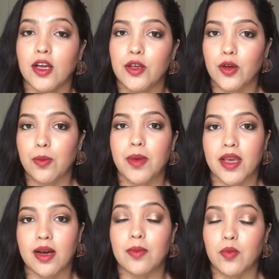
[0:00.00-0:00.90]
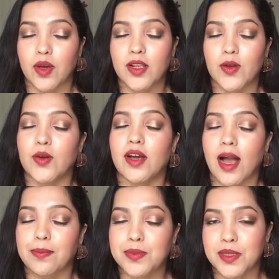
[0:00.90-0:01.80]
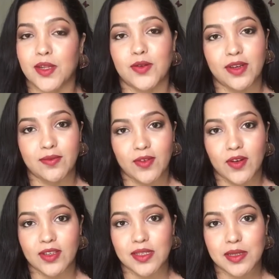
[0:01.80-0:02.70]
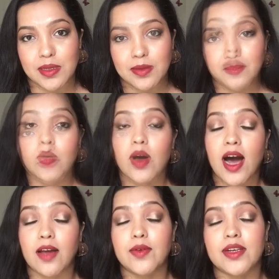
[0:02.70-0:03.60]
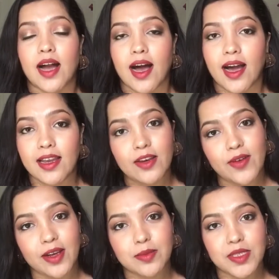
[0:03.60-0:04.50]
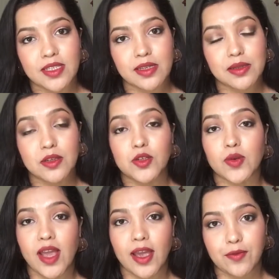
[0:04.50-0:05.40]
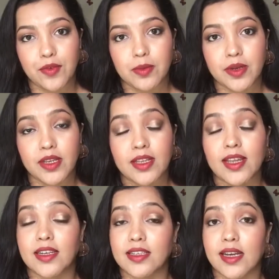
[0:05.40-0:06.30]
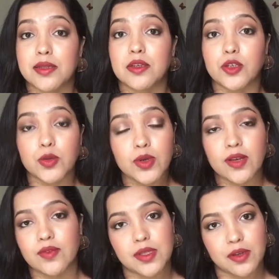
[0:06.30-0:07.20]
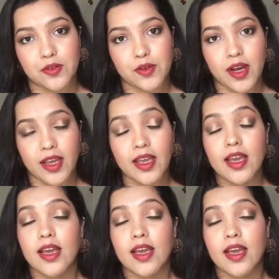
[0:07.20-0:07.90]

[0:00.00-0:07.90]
your makeup will look absolutely flawless. So I will highly recommend this to everybody, that yes, do give this a try.